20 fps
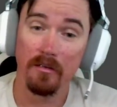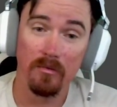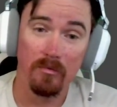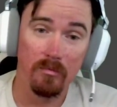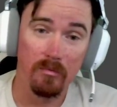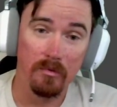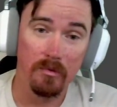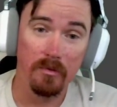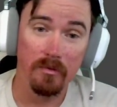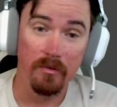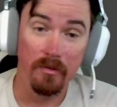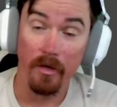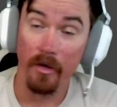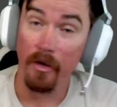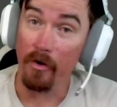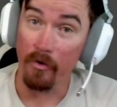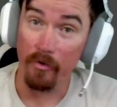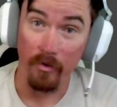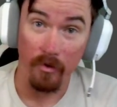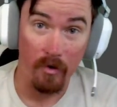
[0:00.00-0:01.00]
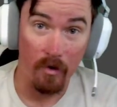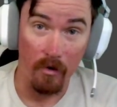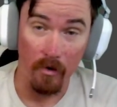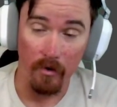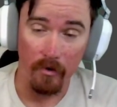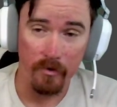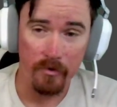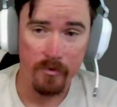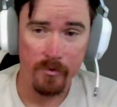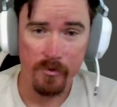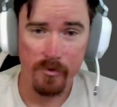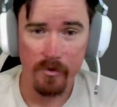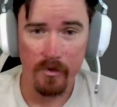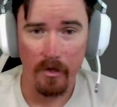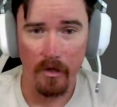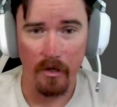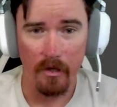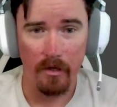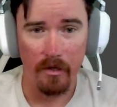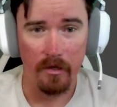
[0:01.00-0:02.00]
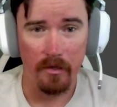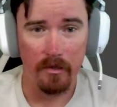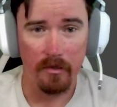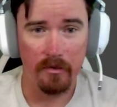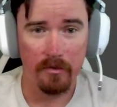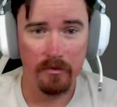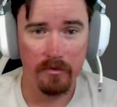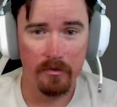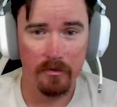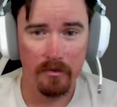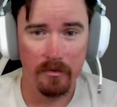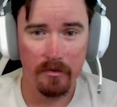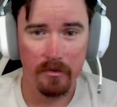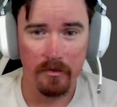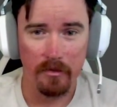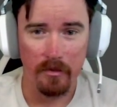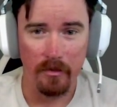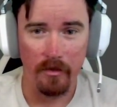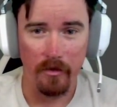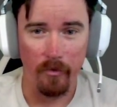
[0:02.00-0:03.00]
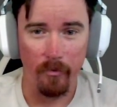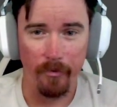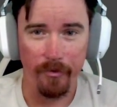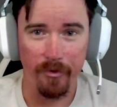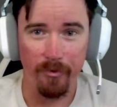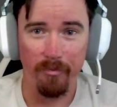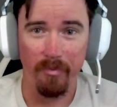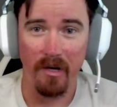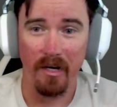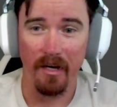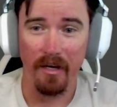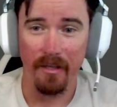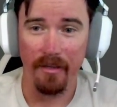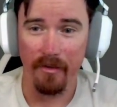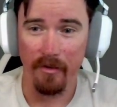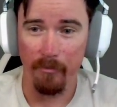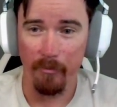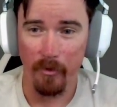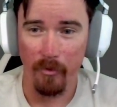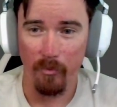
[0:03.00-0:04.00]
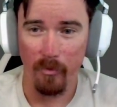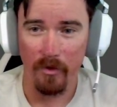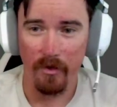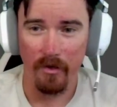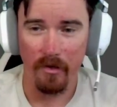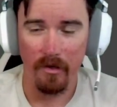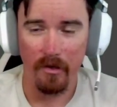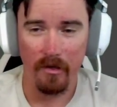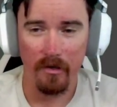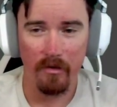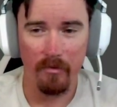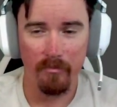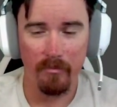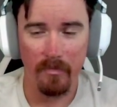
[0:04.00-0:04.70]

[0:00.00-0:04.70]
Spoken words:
Well, here are the cars. When you buy them and whatnot.